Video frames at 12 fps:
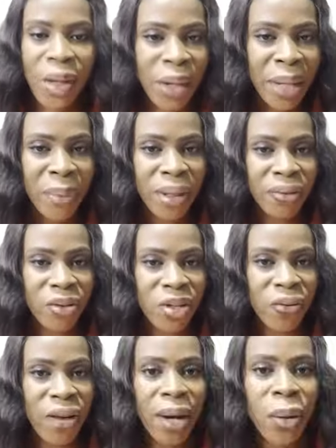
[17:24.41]
Another benefit
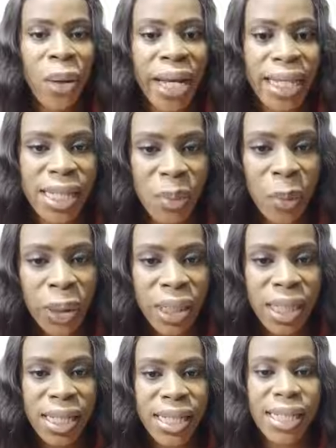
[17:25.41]
of agro
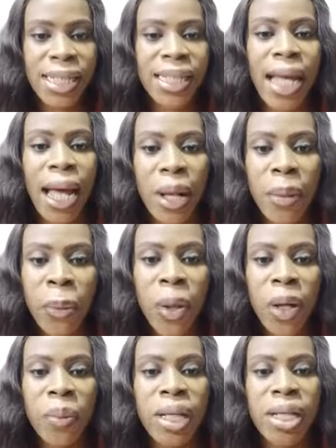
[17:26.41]
exports is
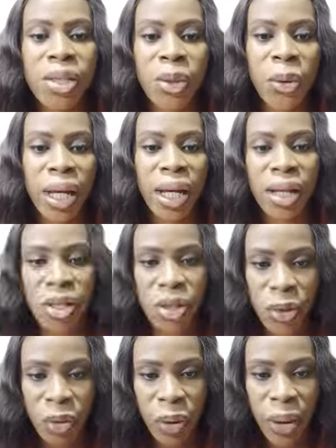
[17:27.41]
employment
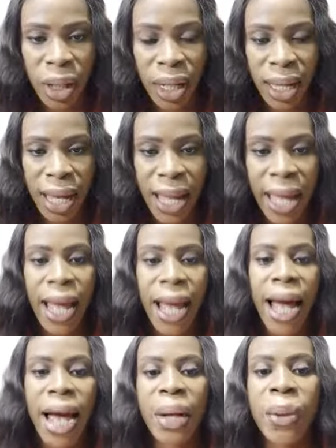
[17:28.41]
creation.
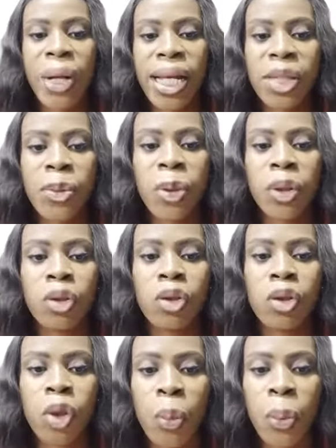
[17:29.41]
Agro exports
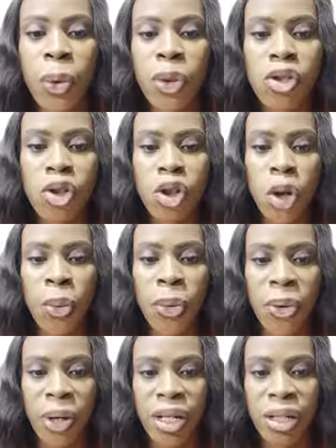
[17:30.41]
supports job
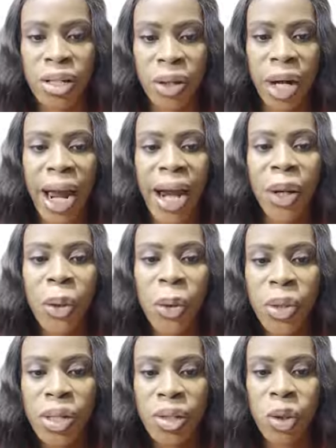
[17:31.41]
creation
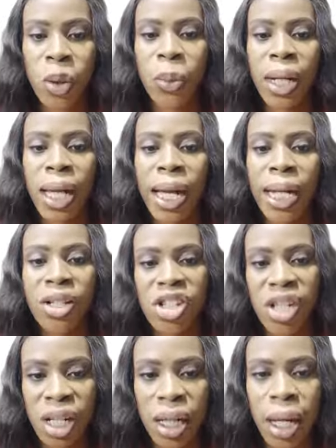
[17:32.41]
across the supply
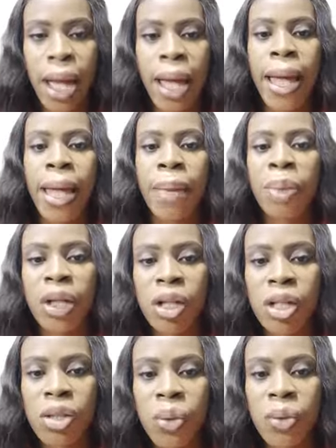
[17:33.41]
chain,
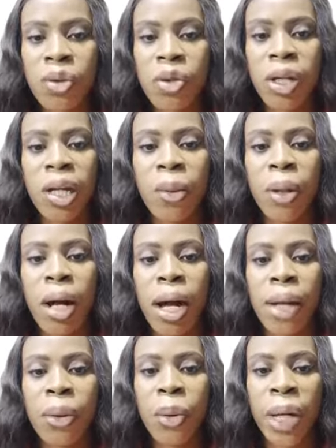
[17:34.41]
because when you're talking about
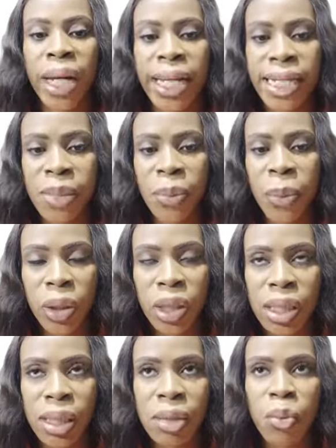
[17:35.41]
agro
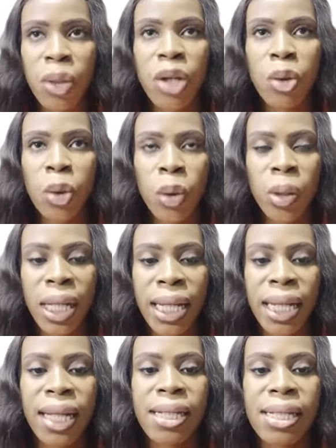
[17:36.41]
exports, we know
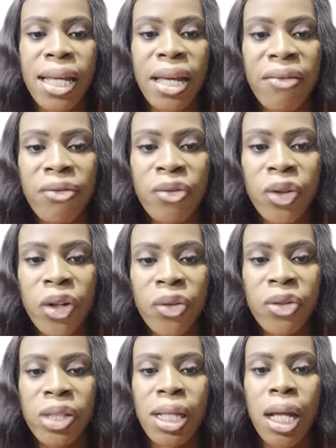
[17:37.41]
that it
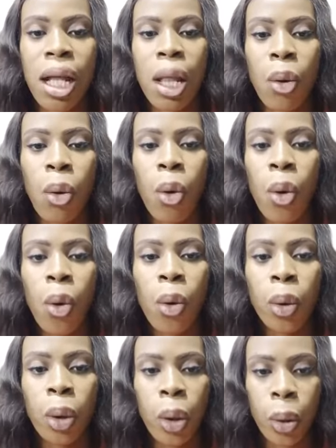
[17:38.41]
involves a
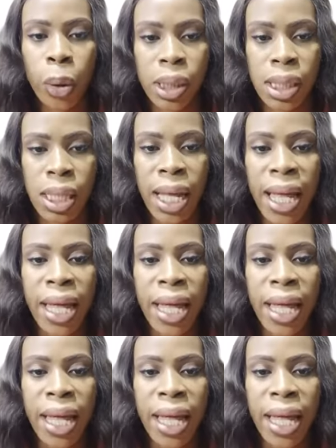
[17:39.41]
whole lot.